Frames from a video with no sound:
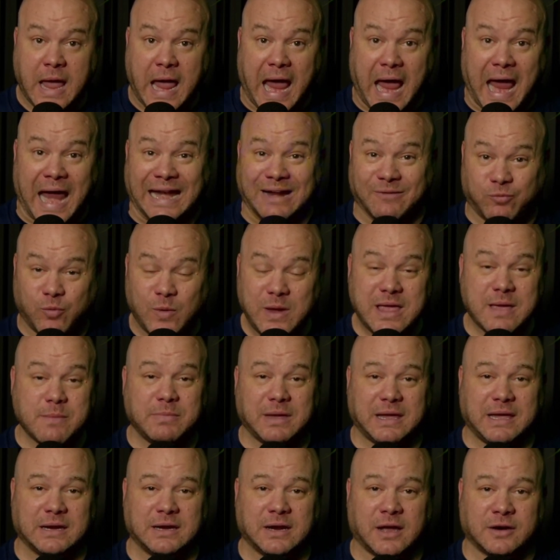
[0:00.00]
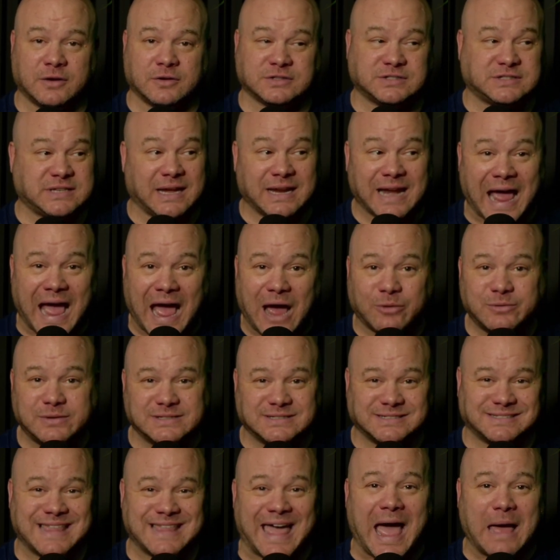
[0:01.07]
And if we can begin to understand, how
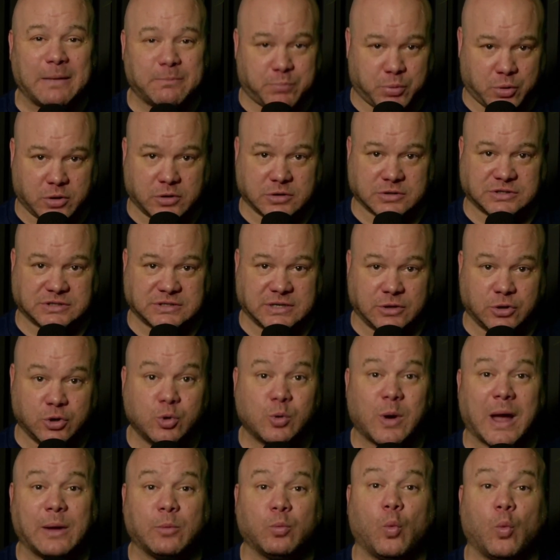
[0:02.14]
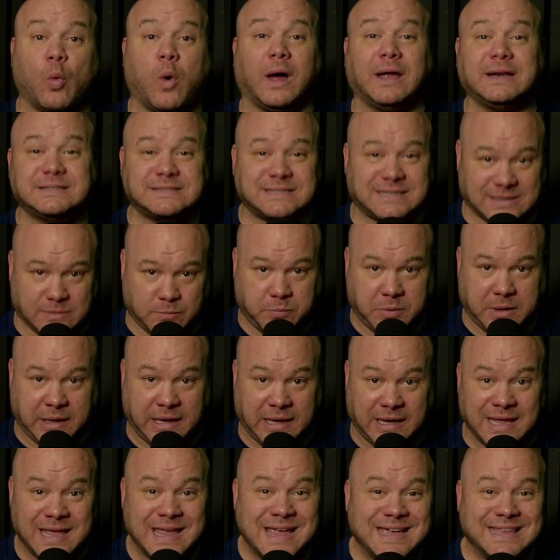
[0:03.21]
does that person who I want to
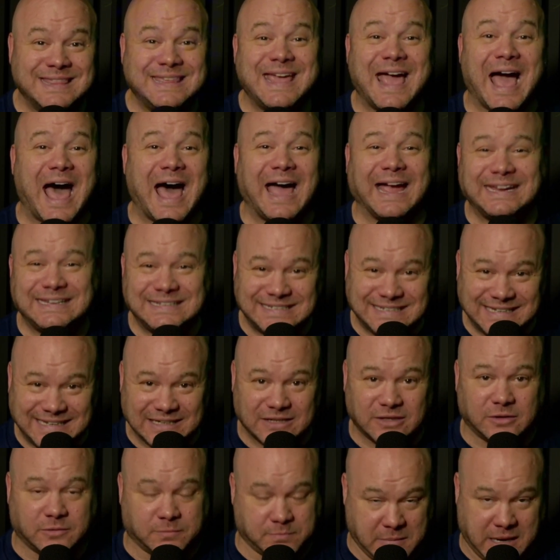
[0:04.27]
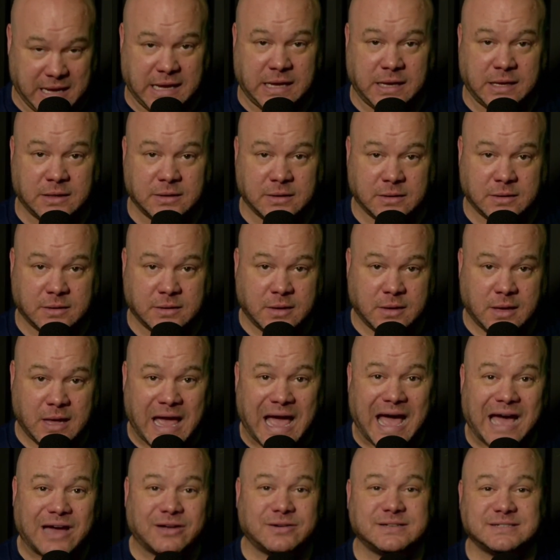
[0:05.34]
be, the ideal me,
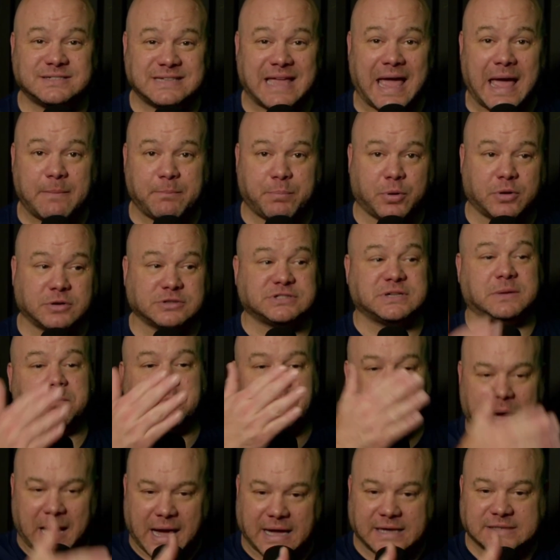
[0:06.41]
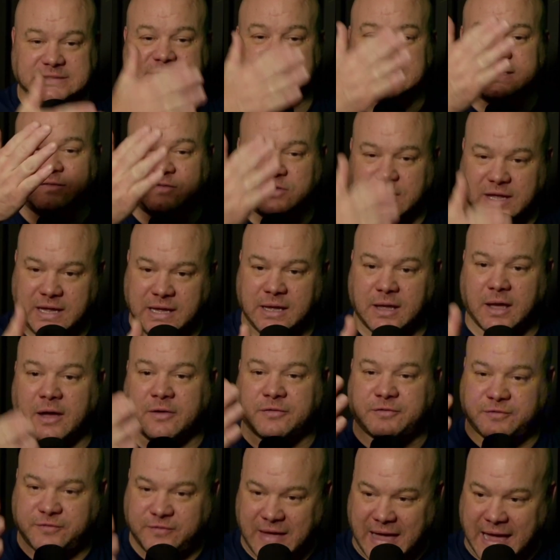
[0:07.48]
how does that person positively
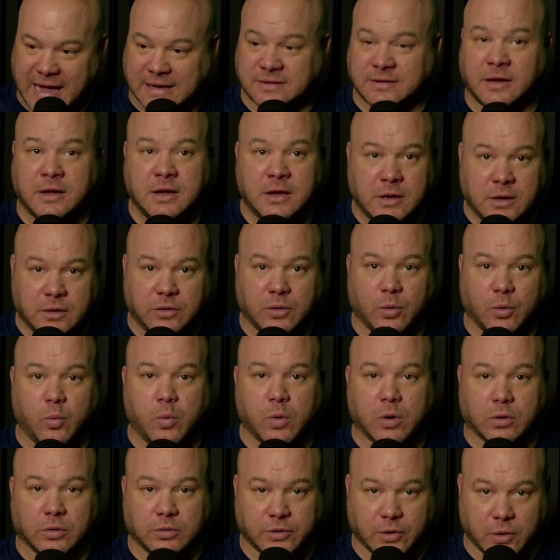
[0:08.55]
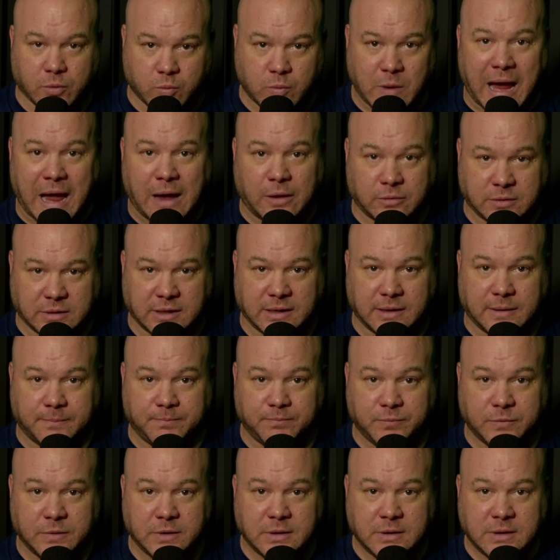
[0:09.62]
affect the world around him?
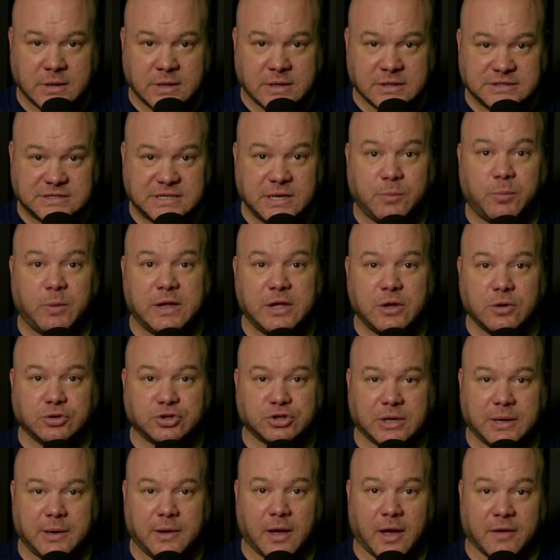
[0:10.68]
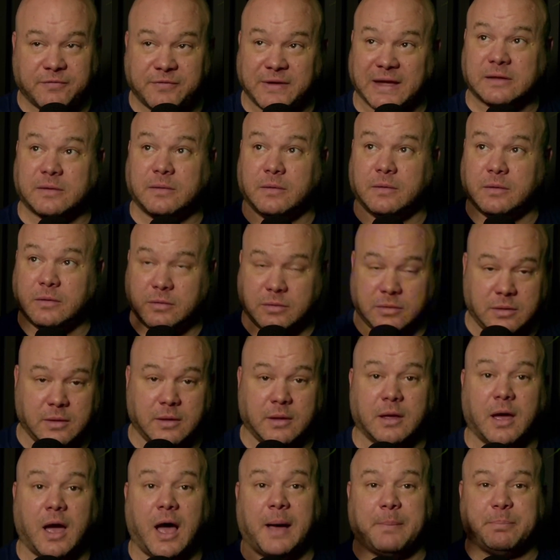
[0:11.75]
See, we usually affect
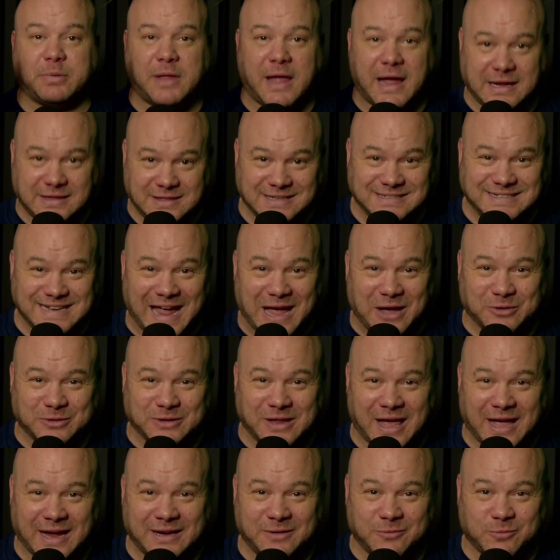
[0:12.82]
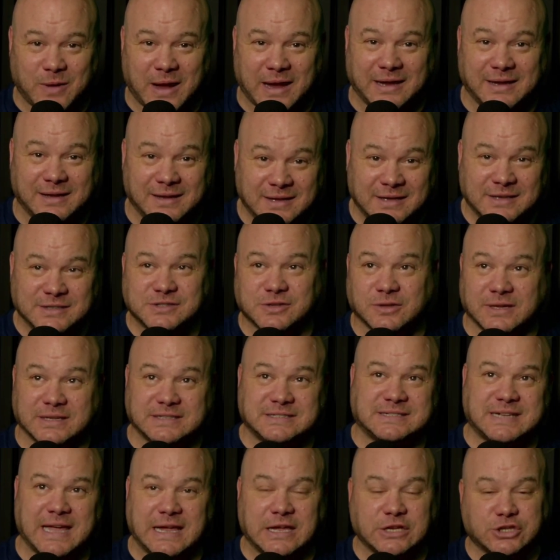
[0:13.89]
the upline, the downline, right? So let's
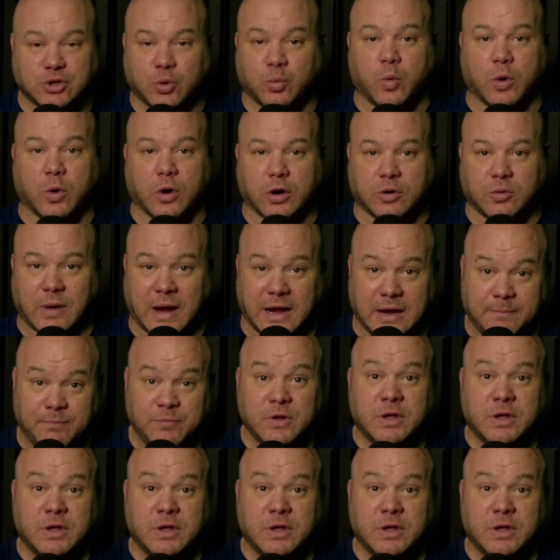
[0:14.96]
take it to work, right?